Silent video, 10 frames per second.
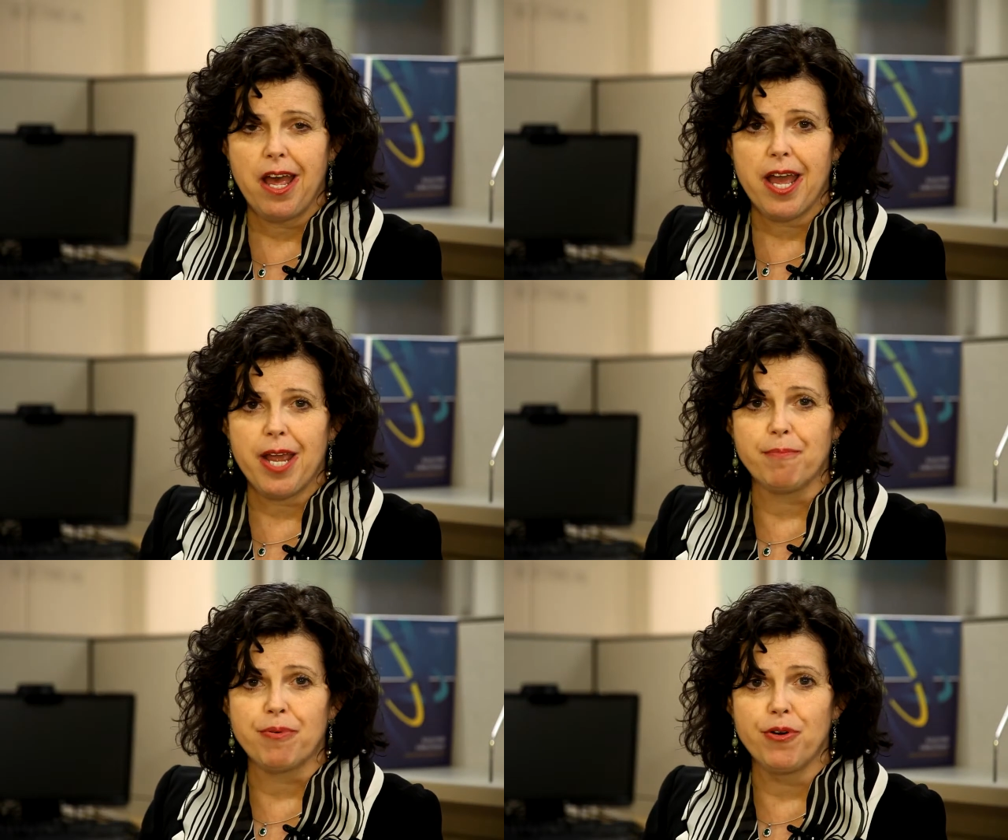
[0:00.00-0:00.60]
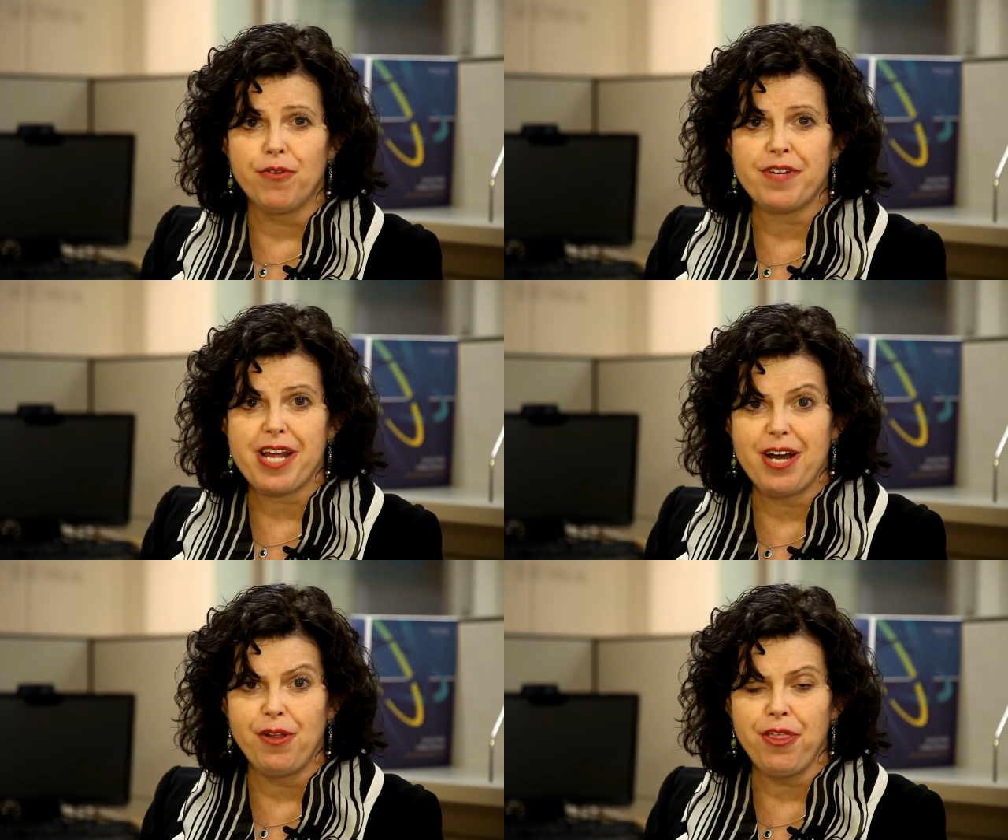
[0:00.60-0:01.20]
improved
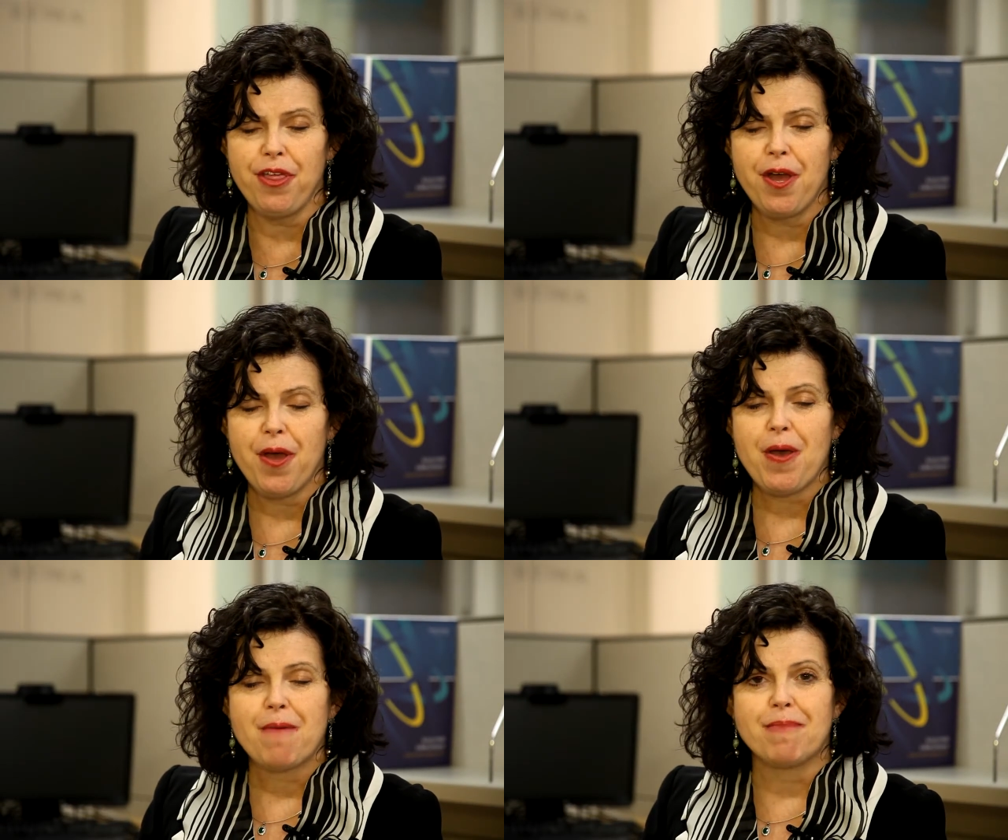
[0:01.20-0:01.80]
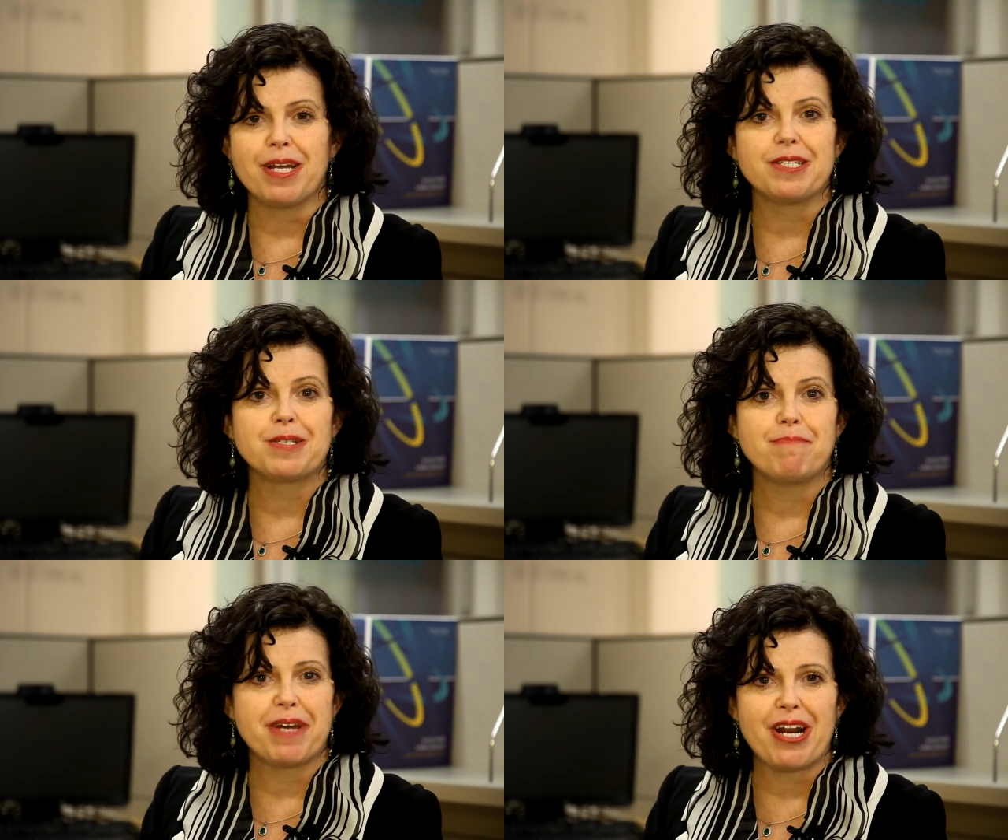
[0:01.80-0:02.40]
health means
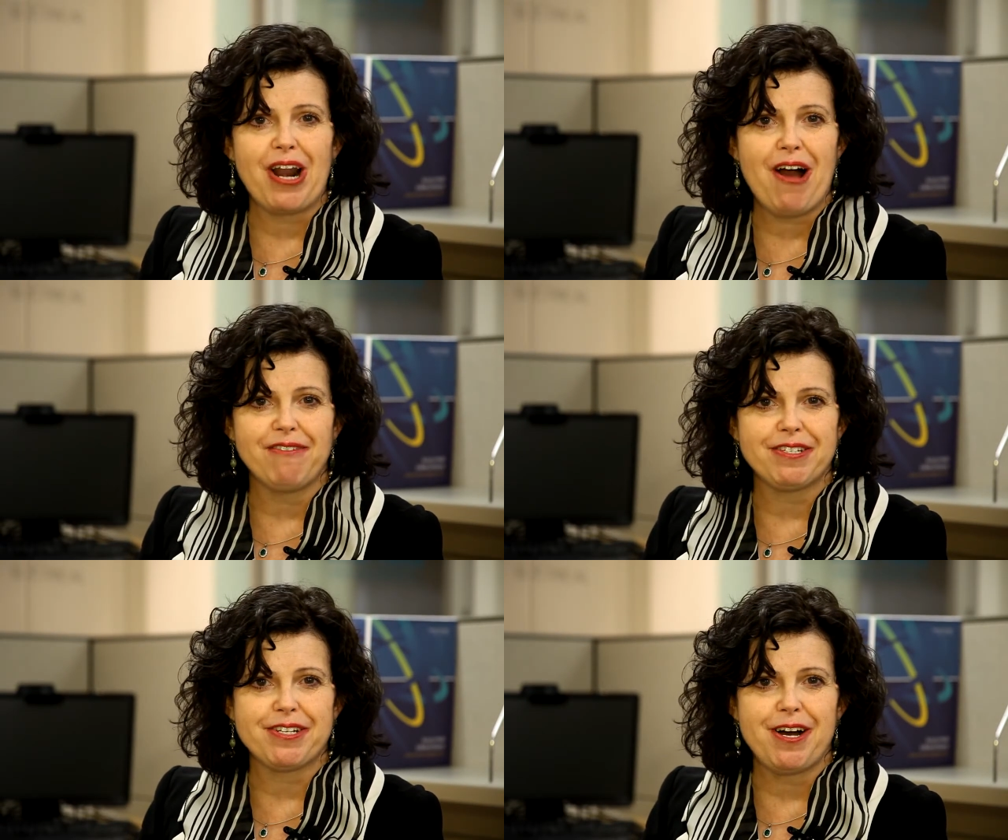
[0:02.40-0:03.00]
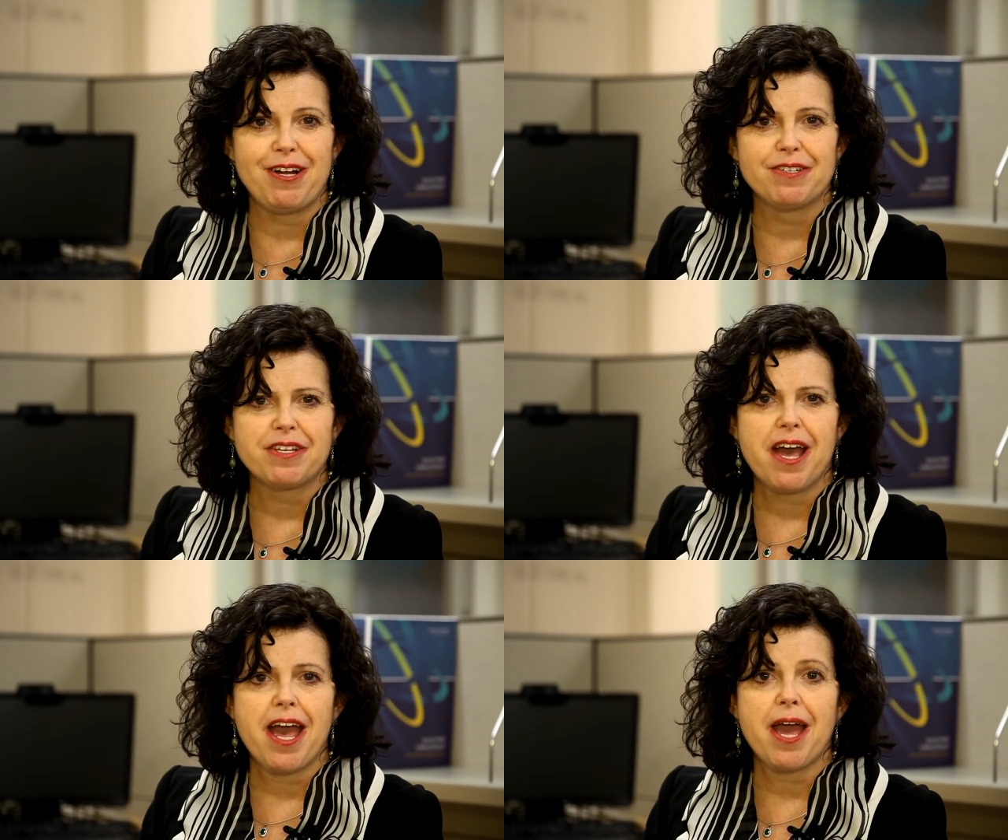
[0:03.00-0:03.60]
better lifestyles
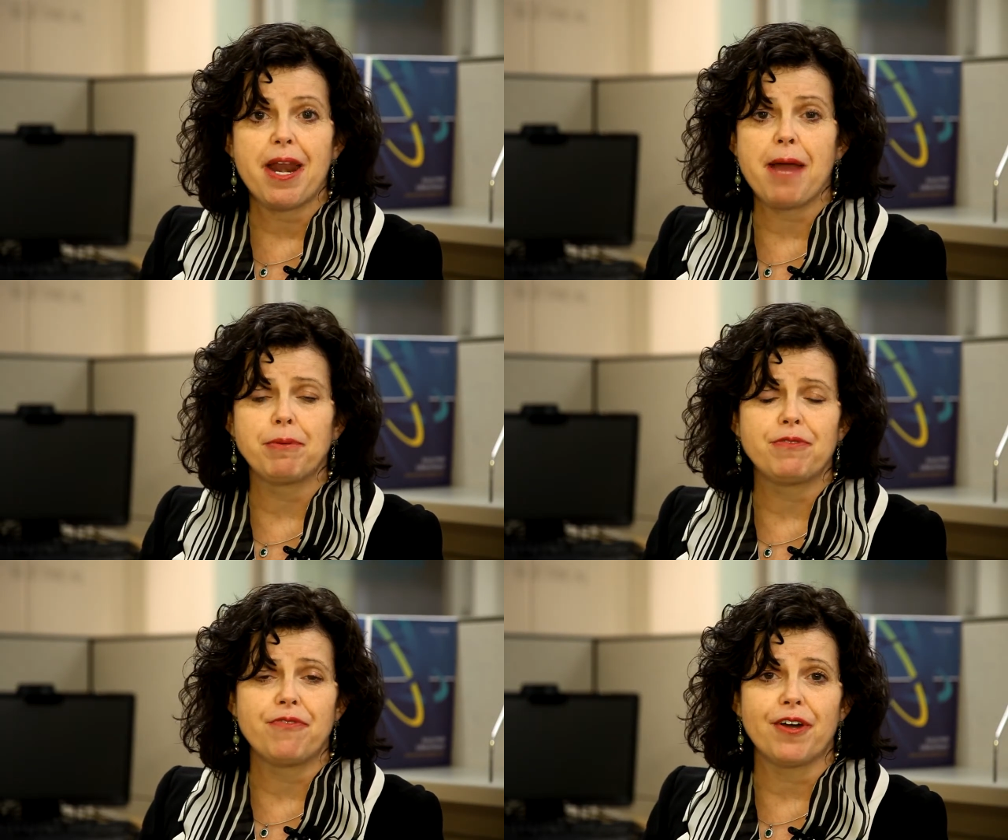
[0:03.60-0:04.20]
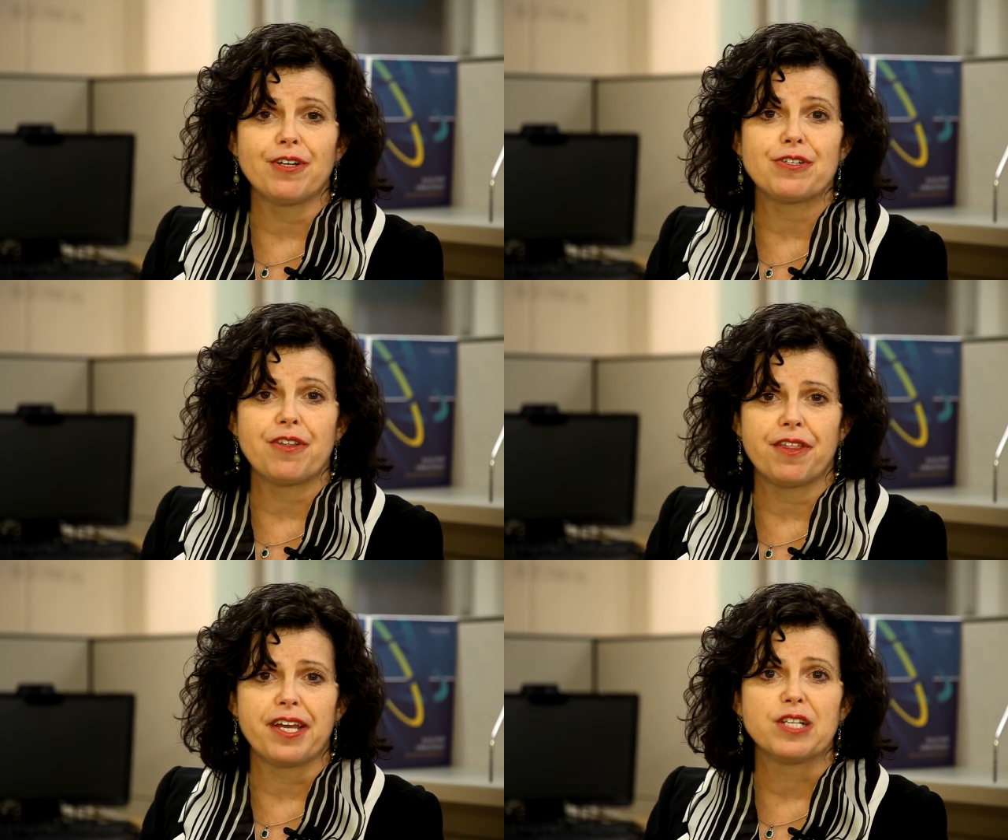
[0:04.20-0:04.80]
and able to focus on
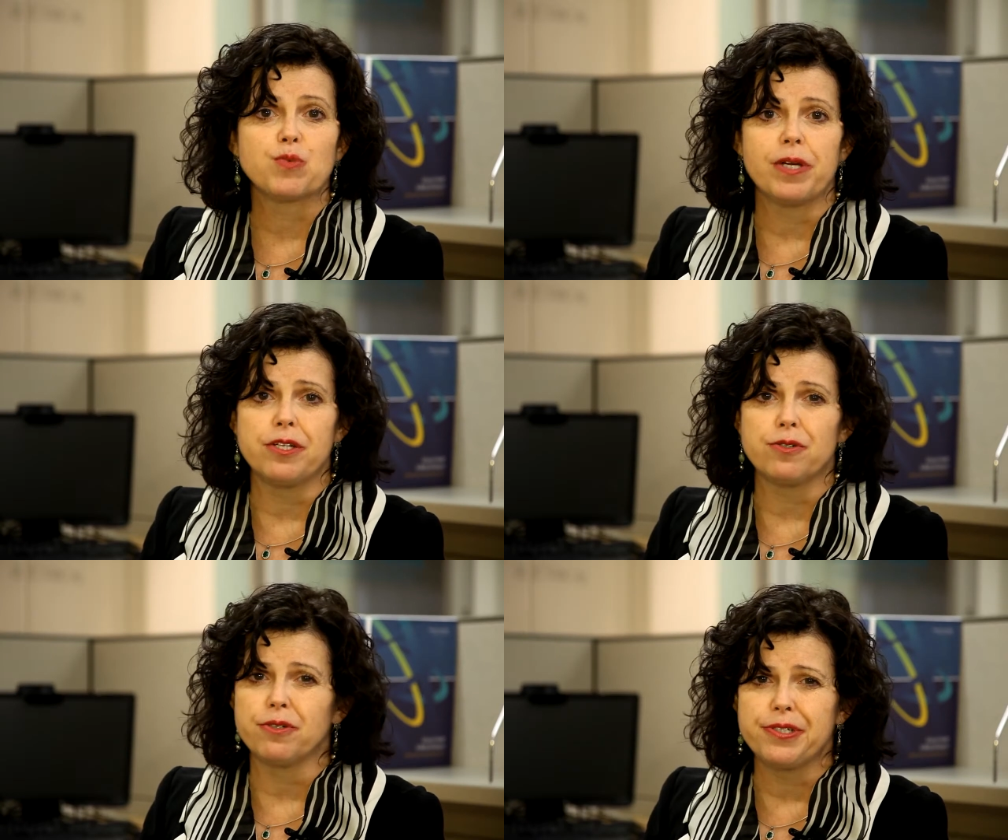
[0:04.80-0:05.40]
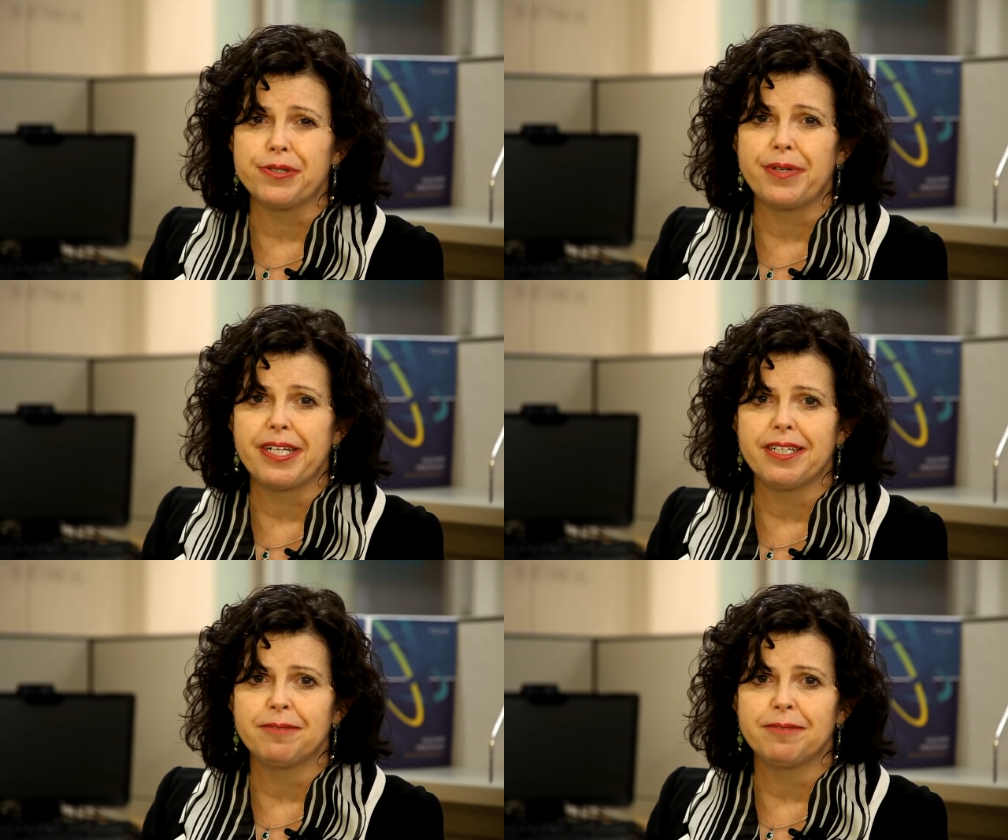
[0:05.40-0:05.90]
the things we enjoy doing.